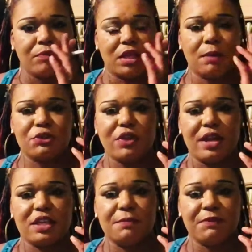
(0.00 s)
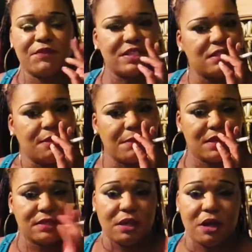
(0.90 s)
And I'm going to try to keep it 15
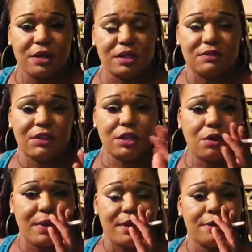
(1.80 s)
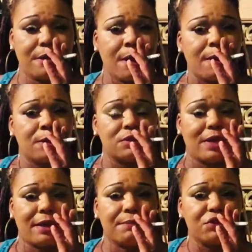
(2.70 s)
minutes and honor this video right here
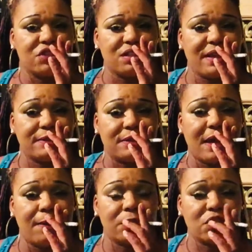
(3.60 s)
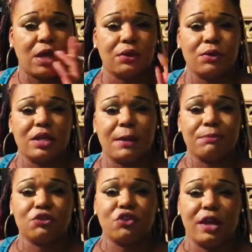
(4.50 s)
so I can push this out to y'all and let y'all know that I'm
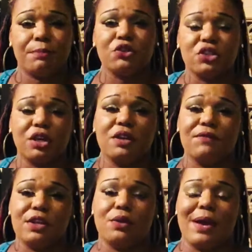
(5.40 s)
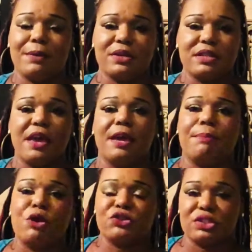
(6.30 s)
going to be trying to push that other video out because I
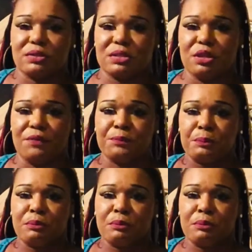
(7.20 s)
had purchased and stuff.